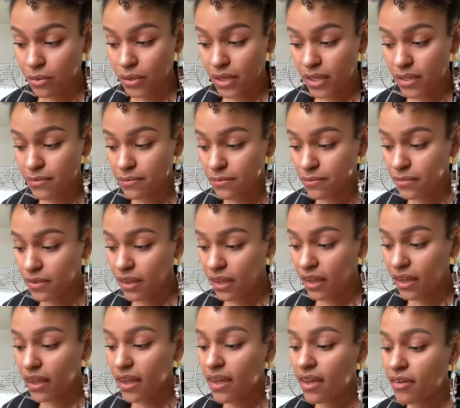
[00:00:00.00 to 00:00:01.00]
3.
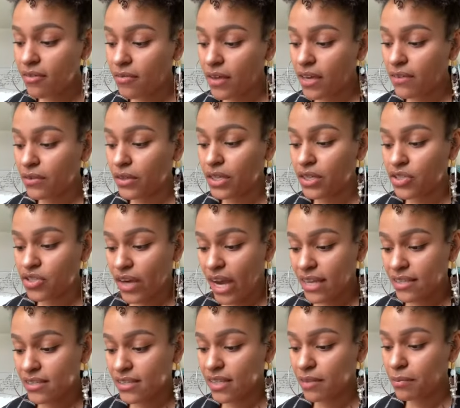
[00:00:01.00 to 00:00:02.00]
Favoring
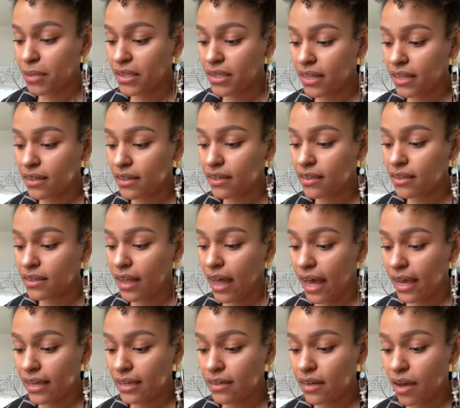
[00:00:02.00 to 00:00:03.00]
drastic political,
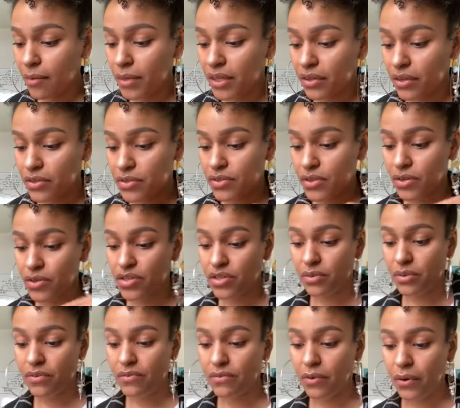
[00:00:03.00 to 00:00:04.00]
economic, or
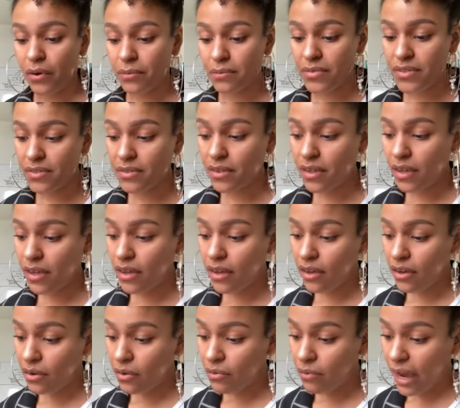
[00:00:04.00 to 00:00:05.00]
social reforms,
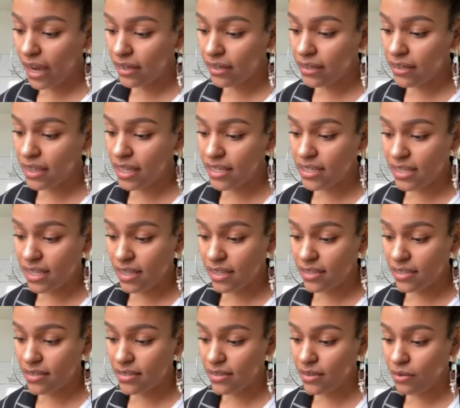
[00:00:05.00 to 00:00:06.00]
radical
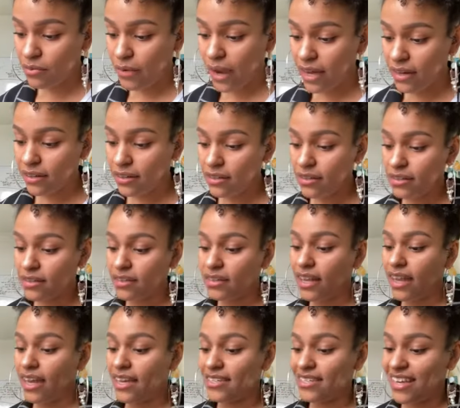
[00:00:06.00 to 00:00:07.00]
ideas,
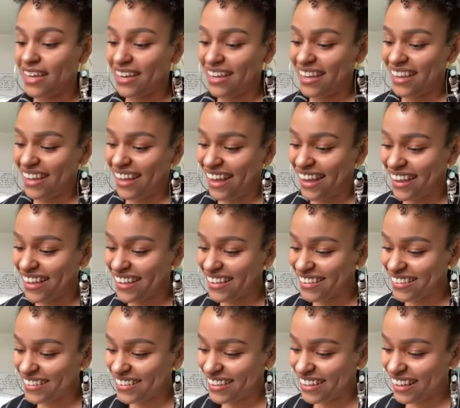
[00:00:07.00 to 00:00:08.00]
radical
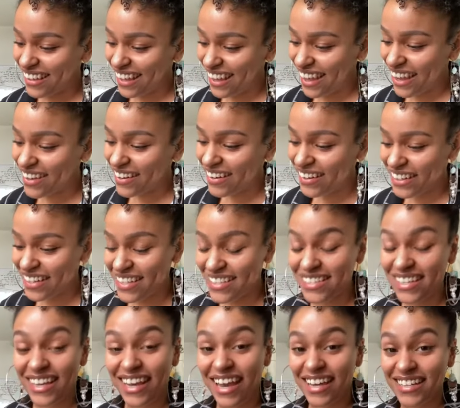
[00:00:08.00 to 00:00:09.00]

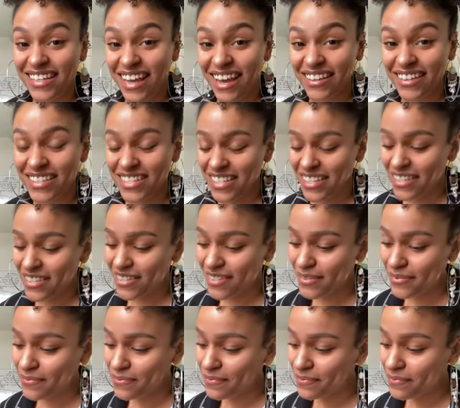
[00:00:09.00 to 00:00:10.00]
anarchist
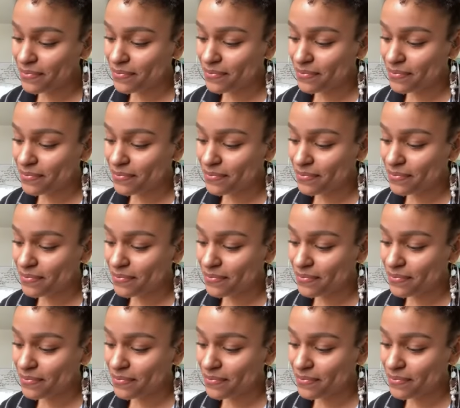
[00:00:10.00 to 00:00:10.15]
ideologies.